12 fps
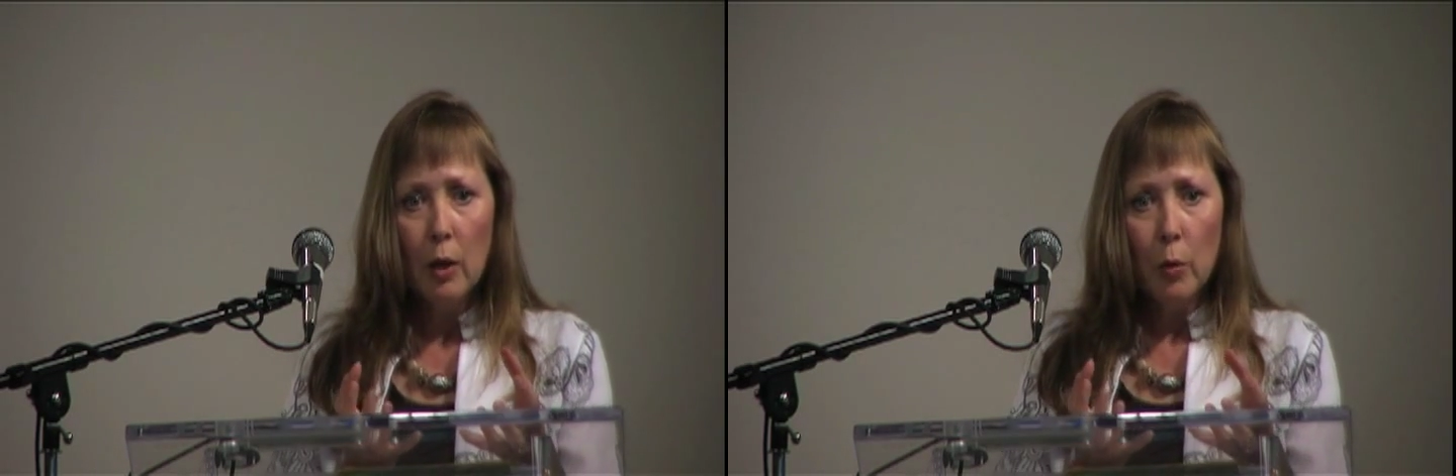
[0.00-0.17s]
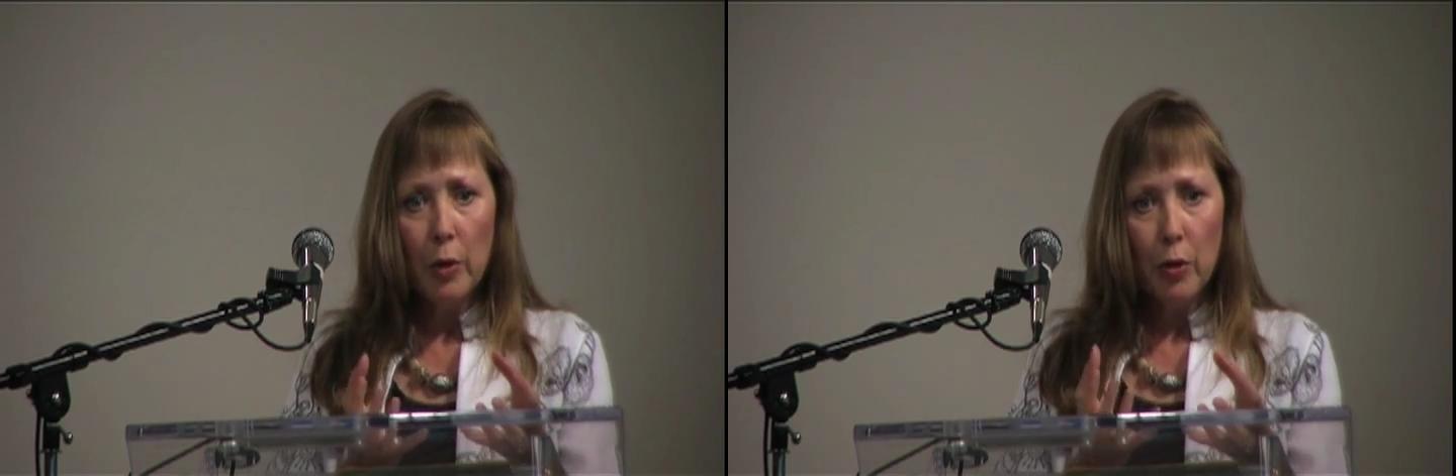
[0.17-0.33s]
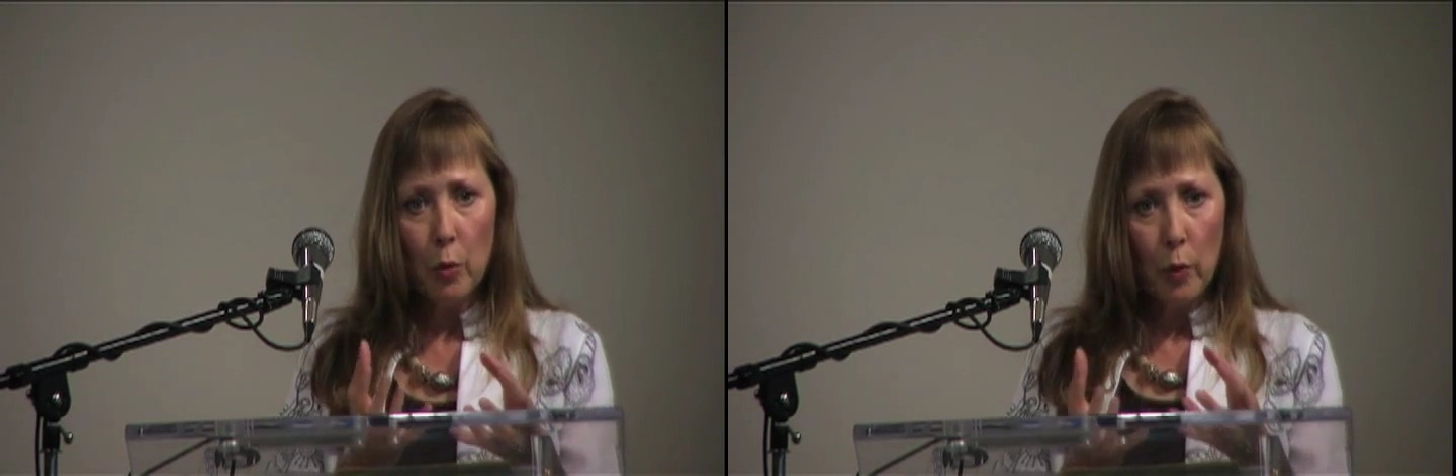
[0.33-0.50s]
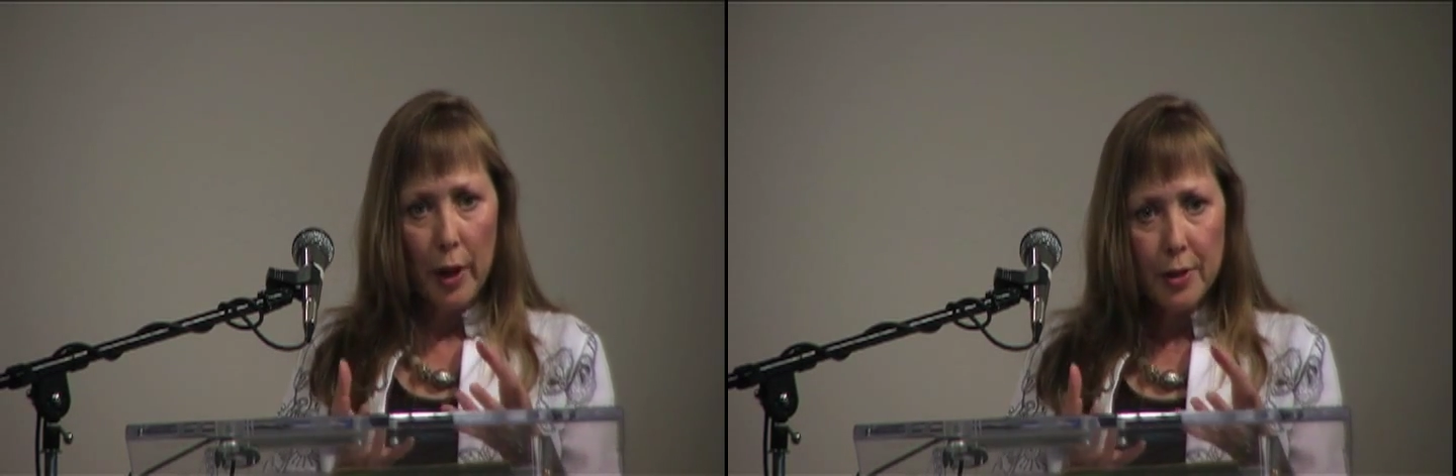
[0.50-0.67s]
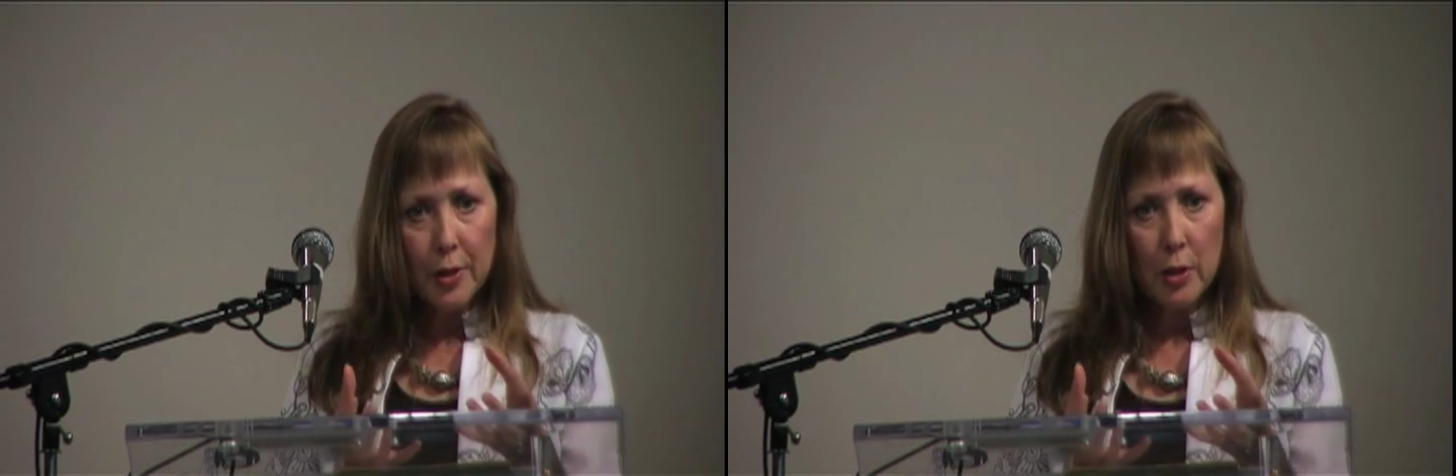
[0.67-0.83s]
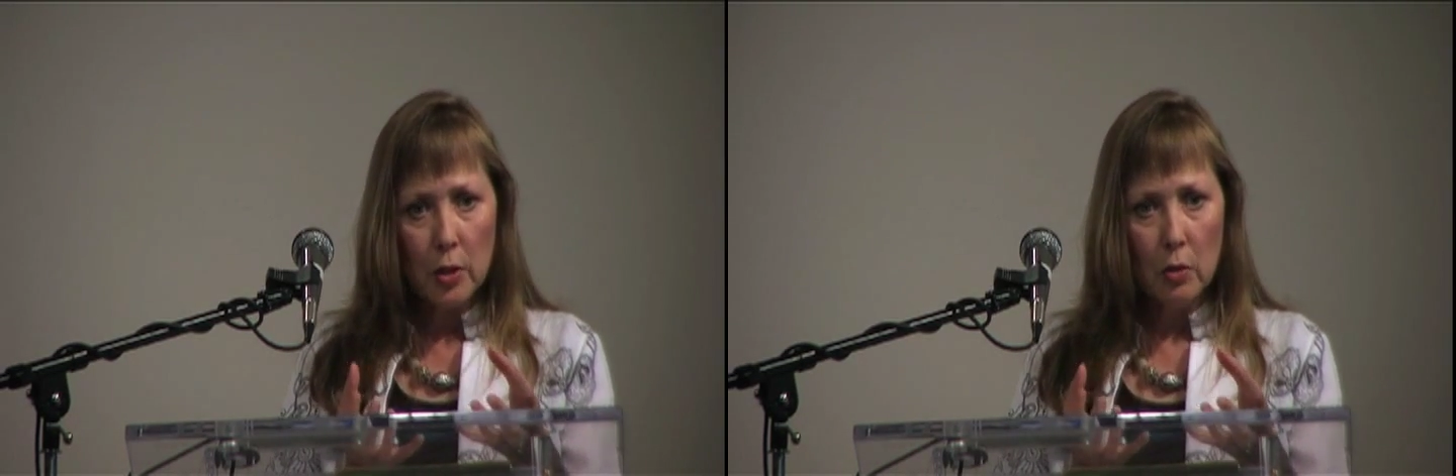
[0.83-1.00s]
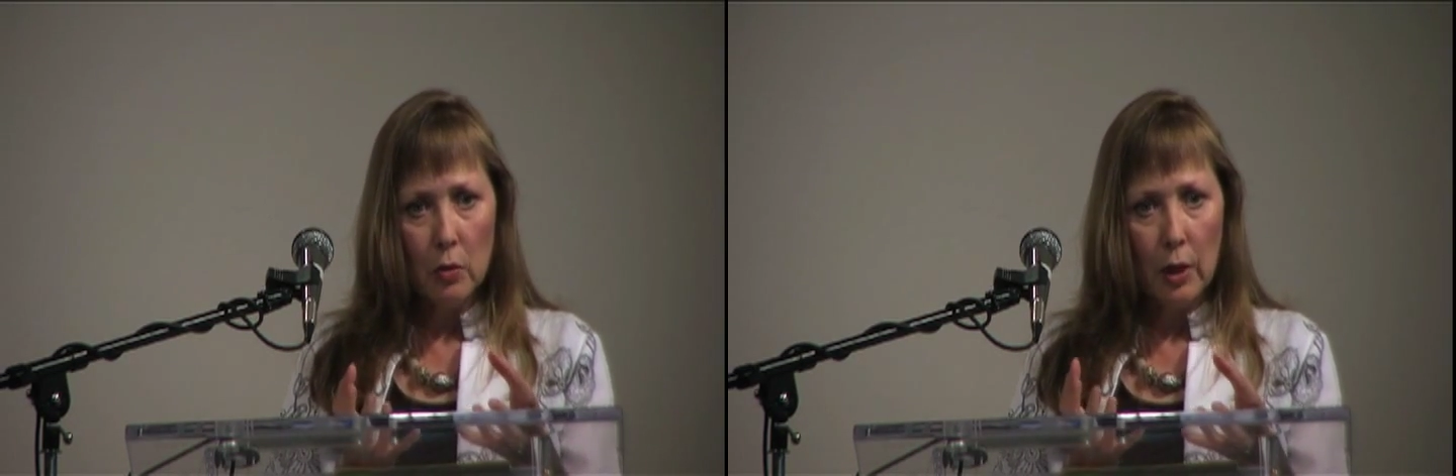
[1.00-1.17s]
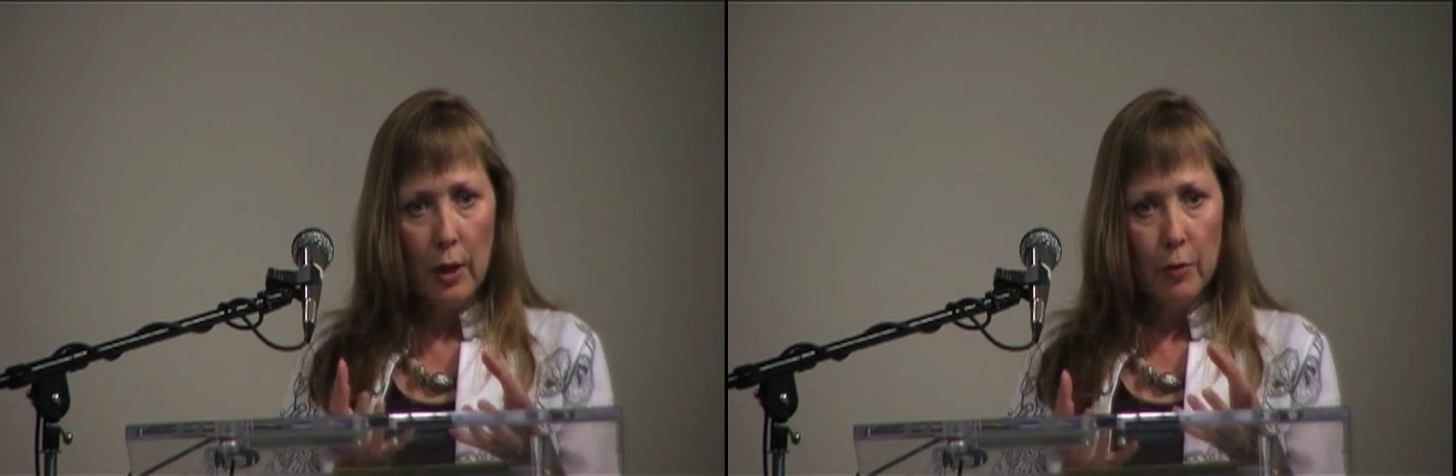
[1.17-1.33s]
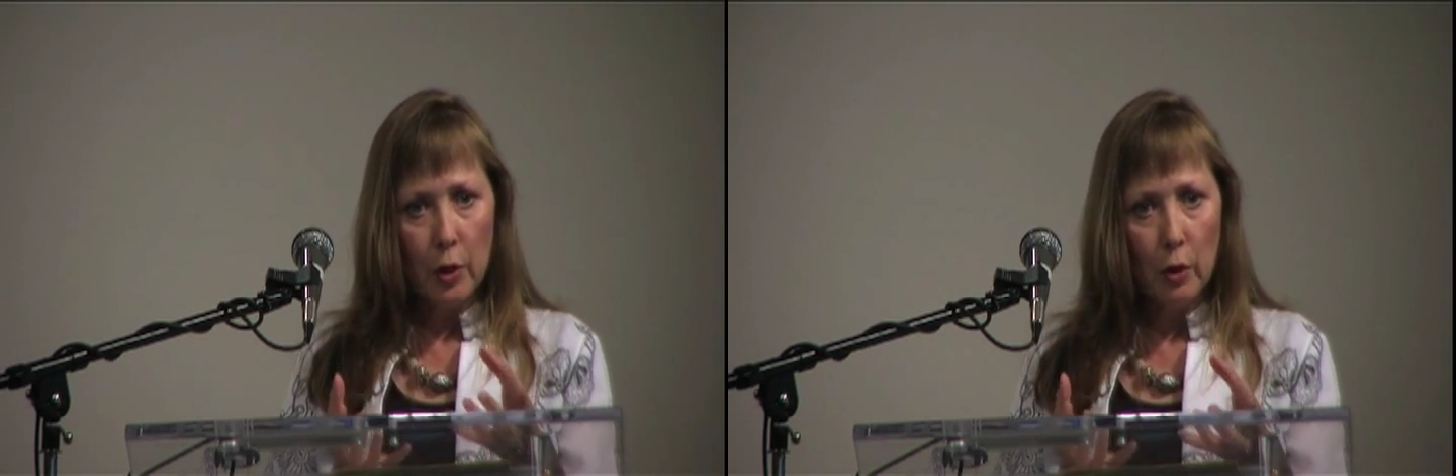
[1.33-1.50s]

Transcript: with the residue left